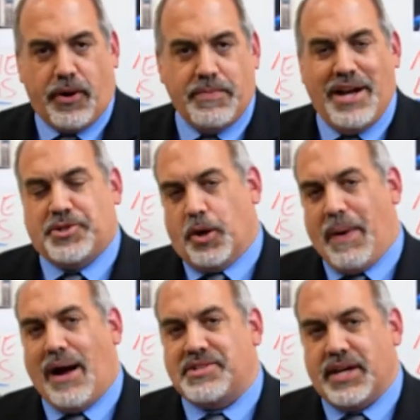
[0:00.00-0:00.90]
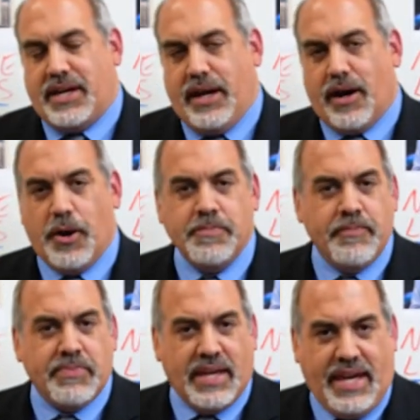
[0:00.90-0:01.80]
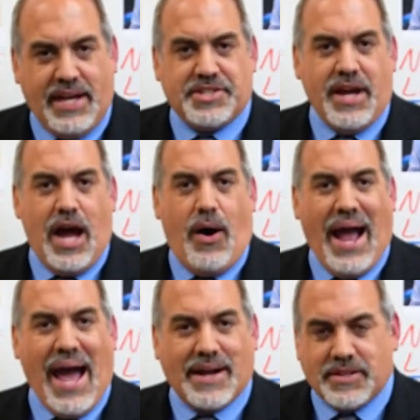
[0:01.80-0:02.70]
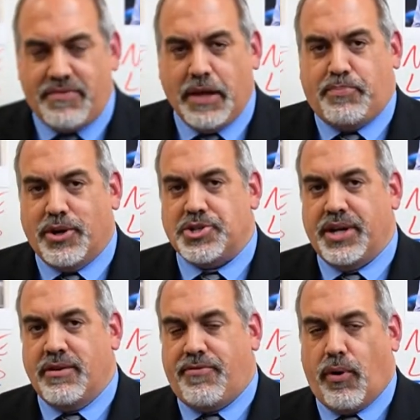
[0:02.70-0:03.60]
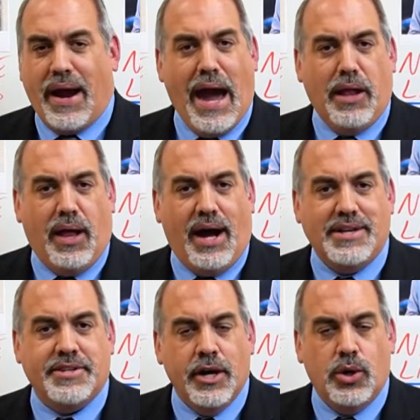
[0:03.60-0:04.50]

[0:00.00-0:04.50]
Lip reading: And as you're about to hear, he is now actively pushing for allies